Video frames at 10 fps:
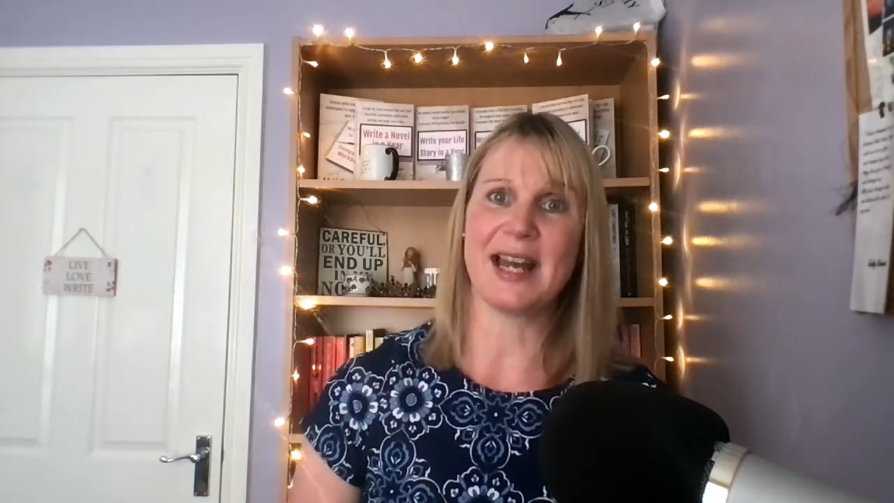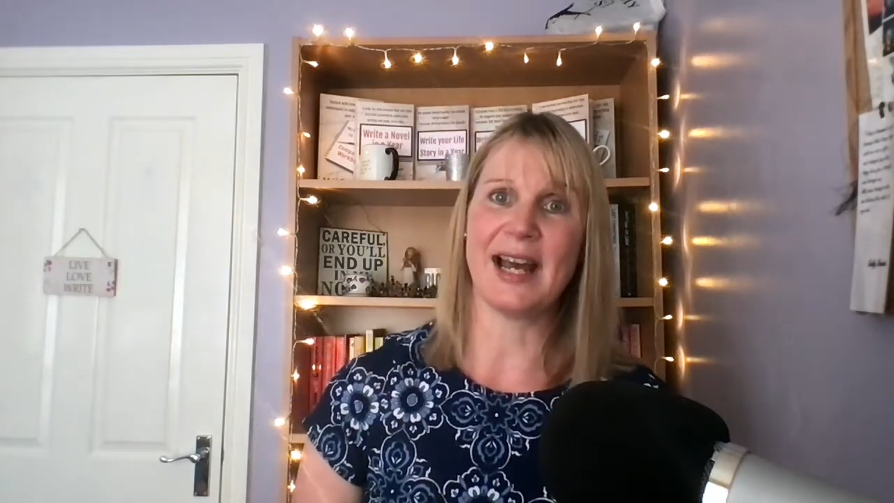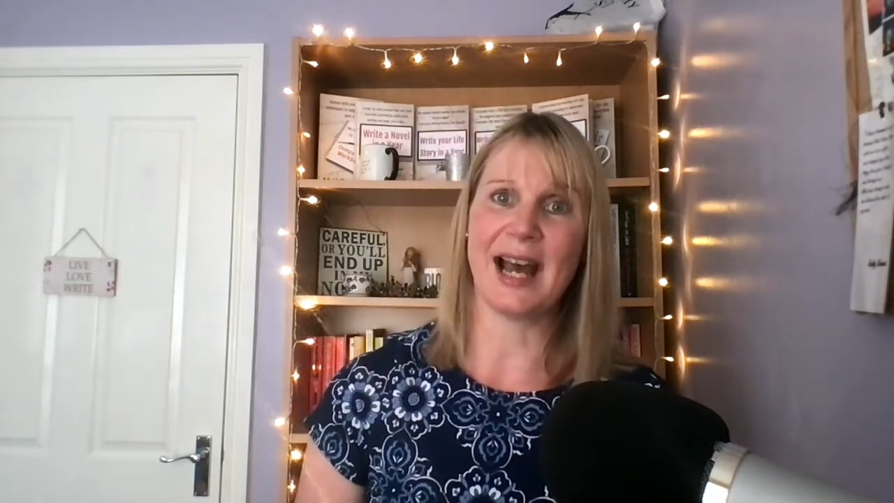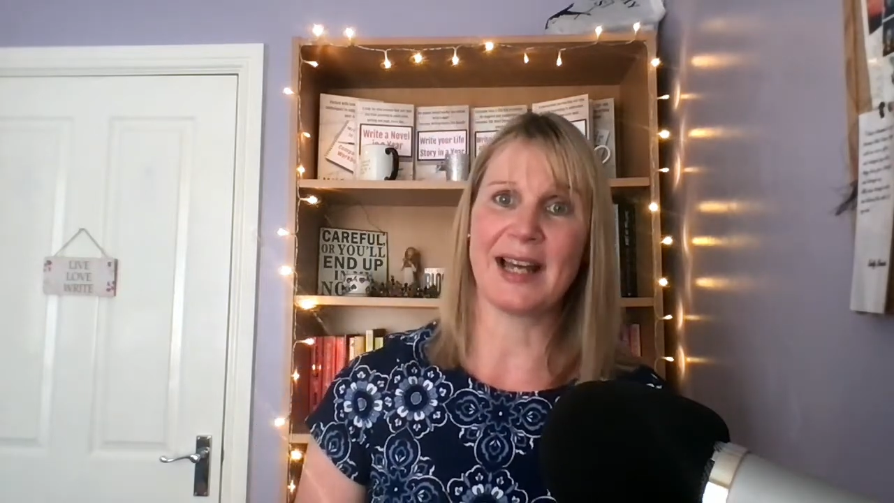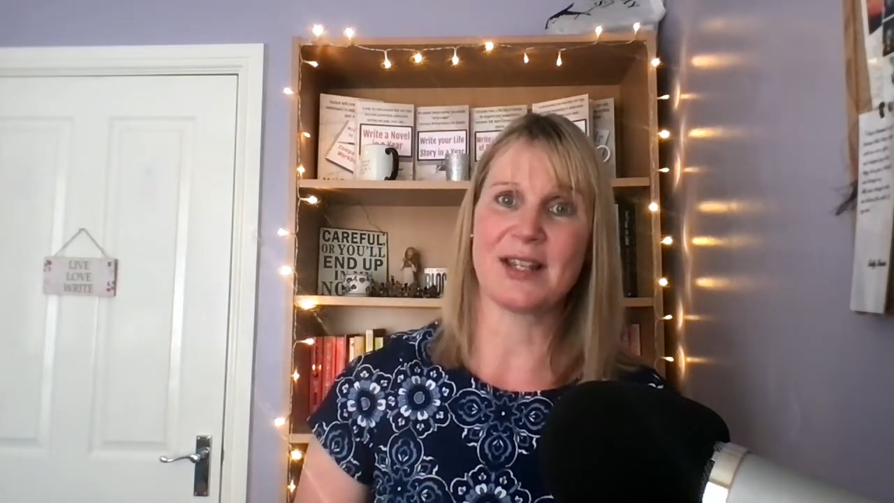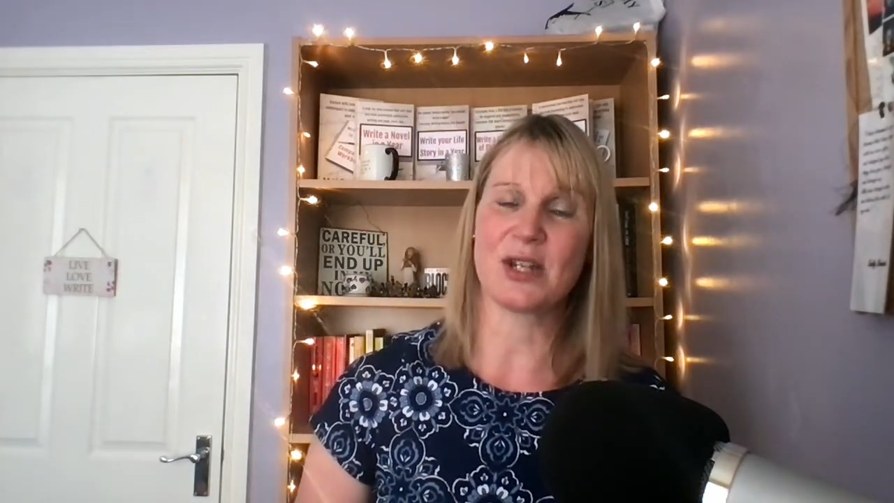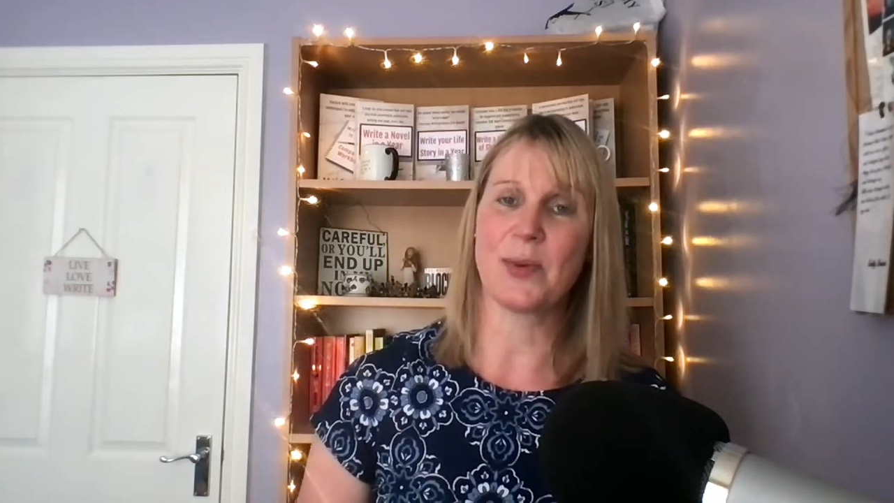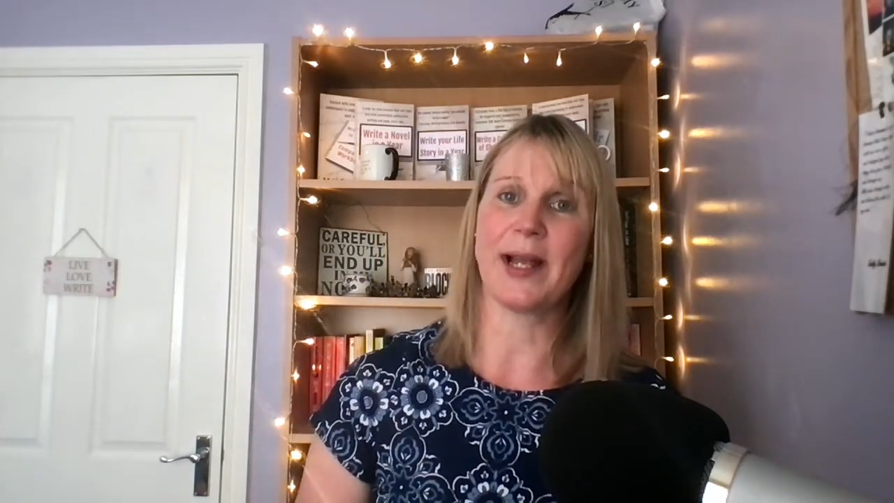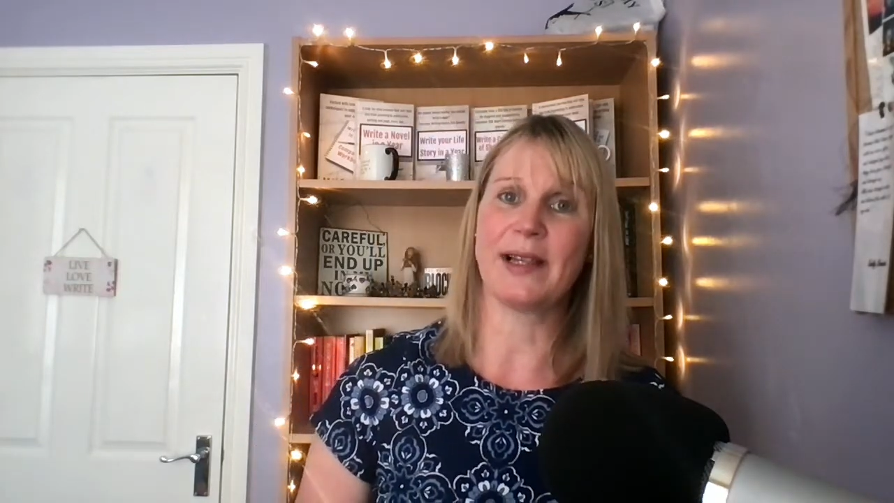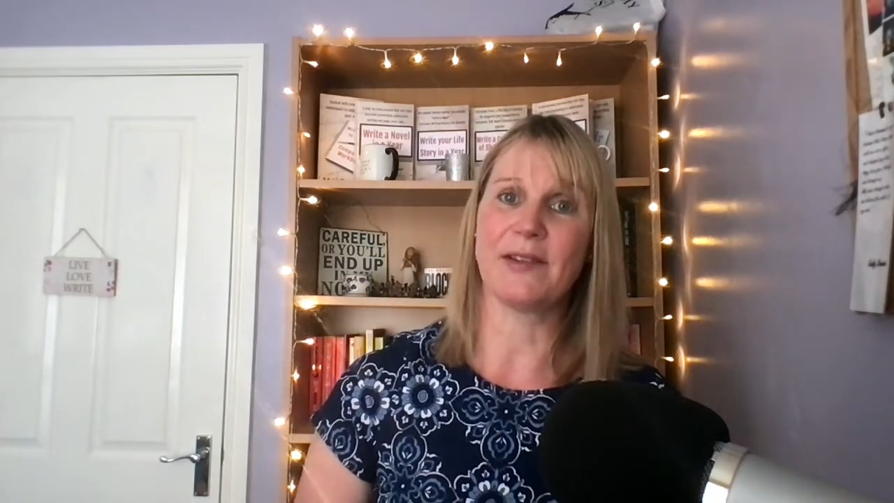at
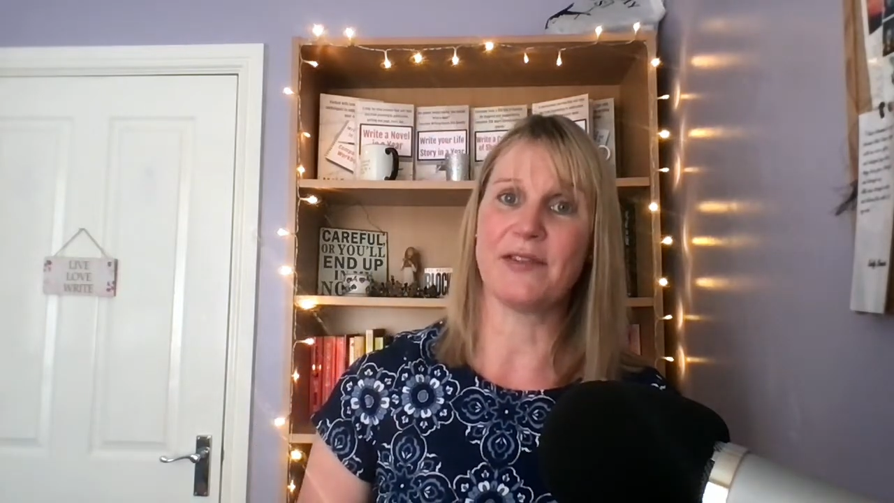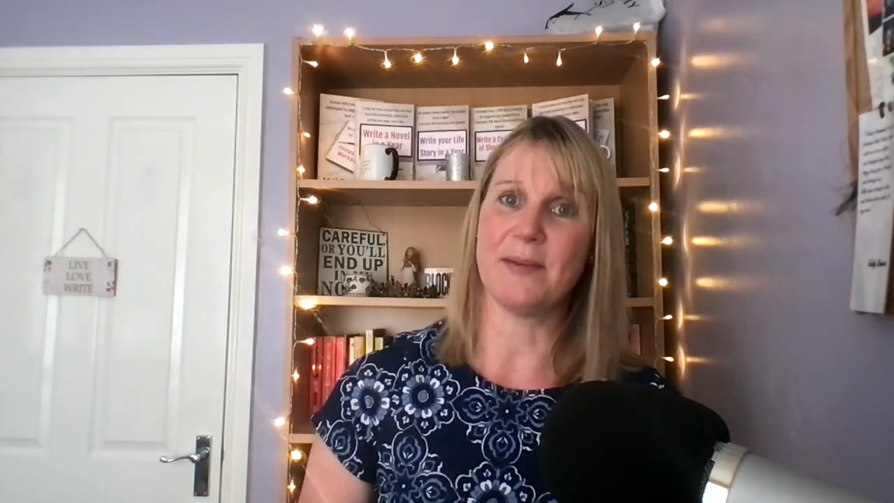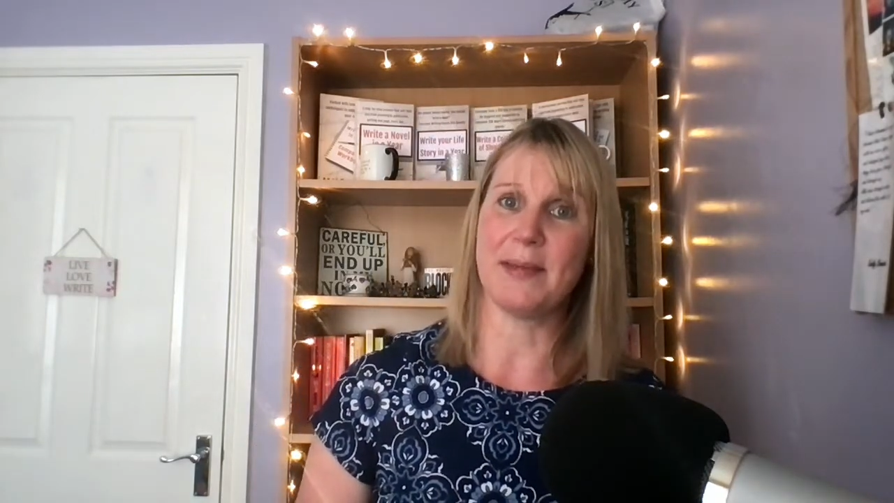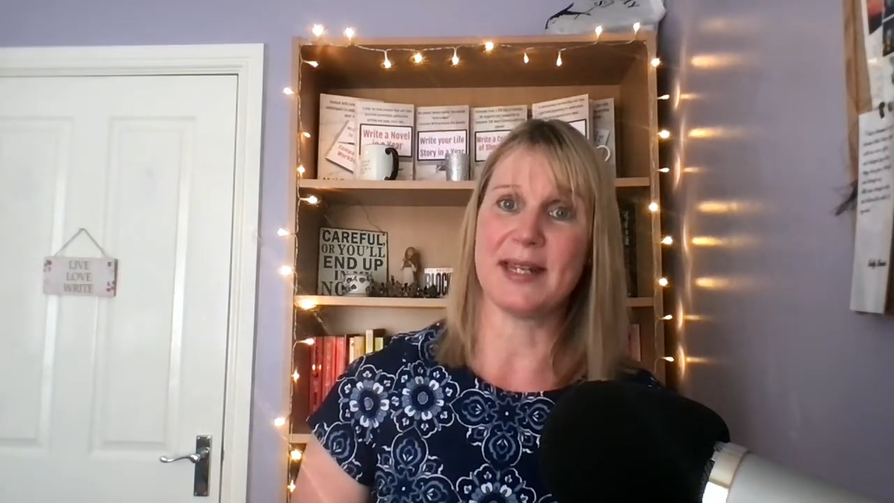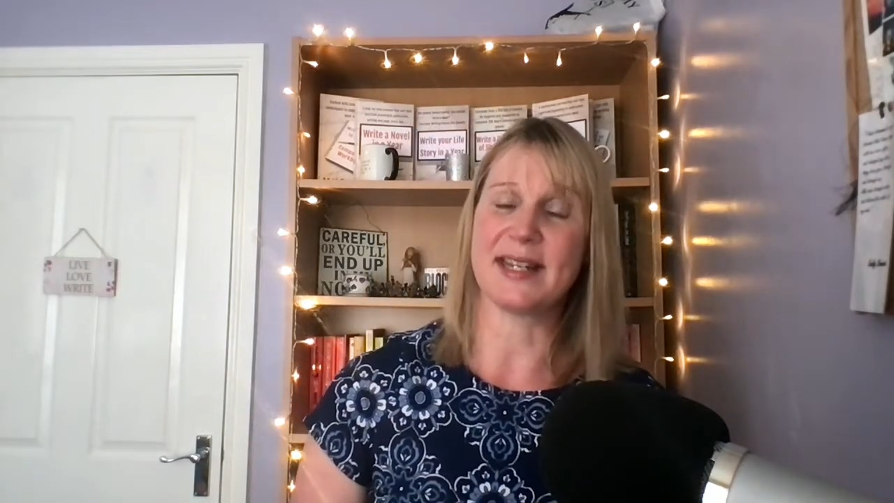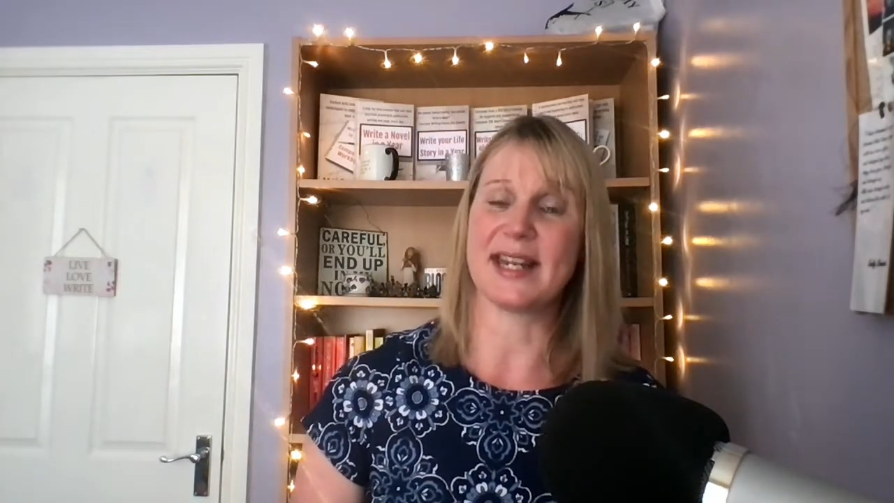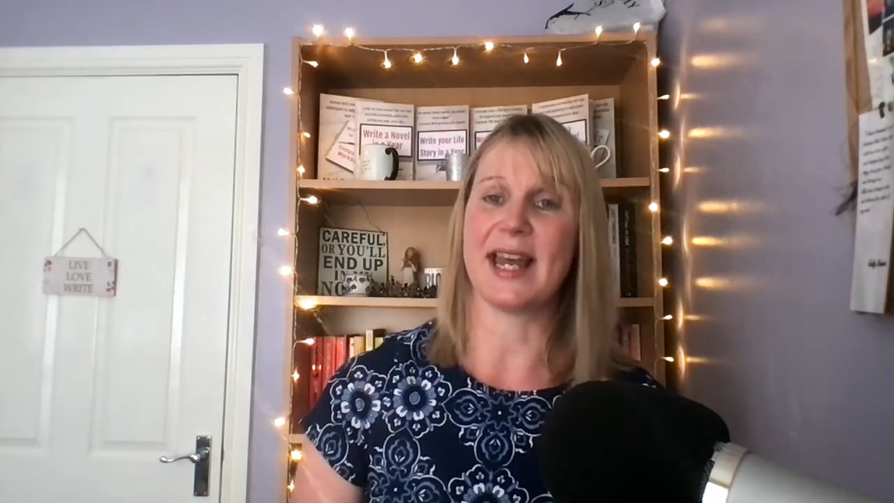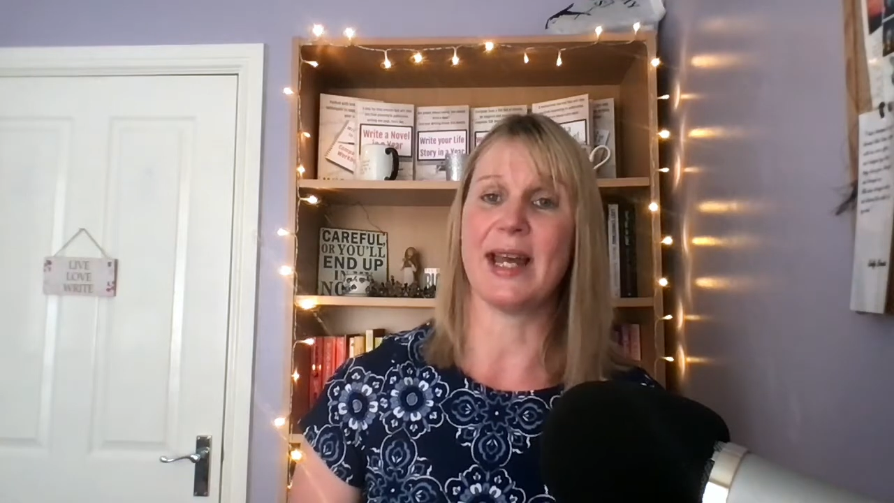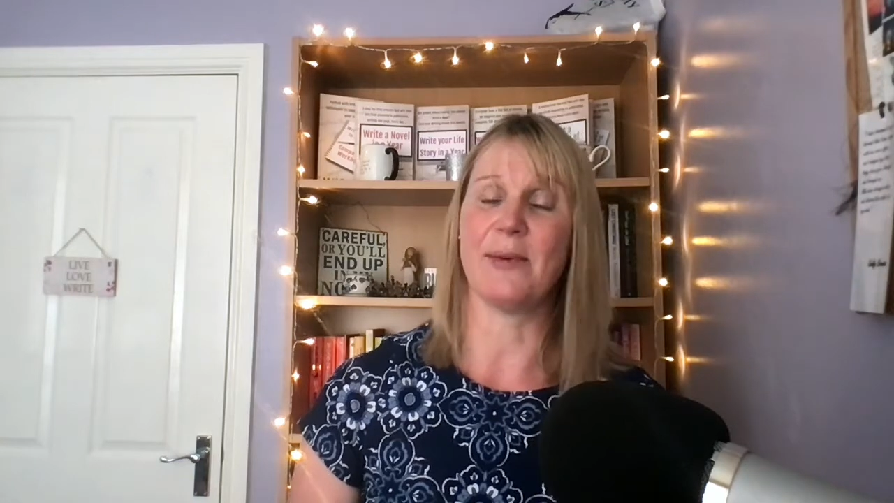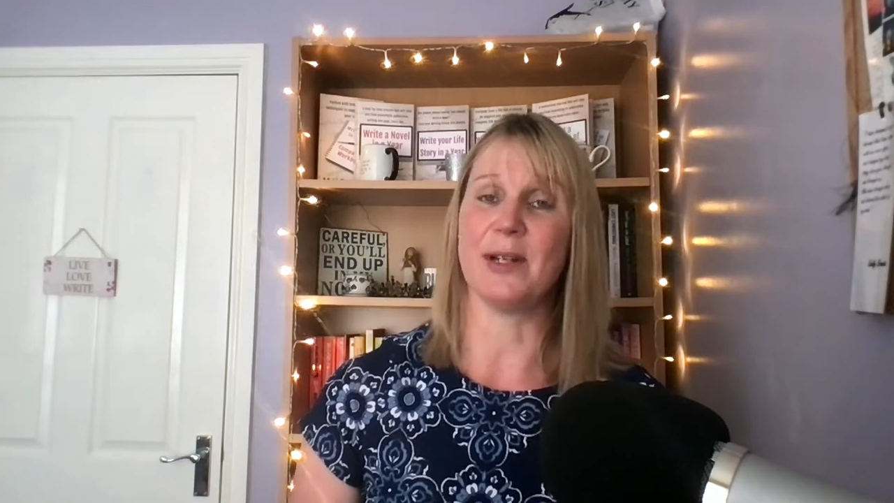twelve
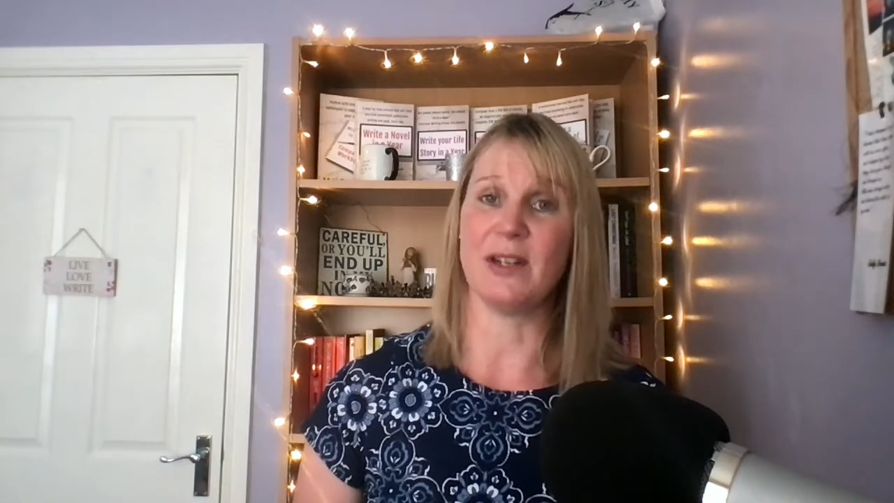midday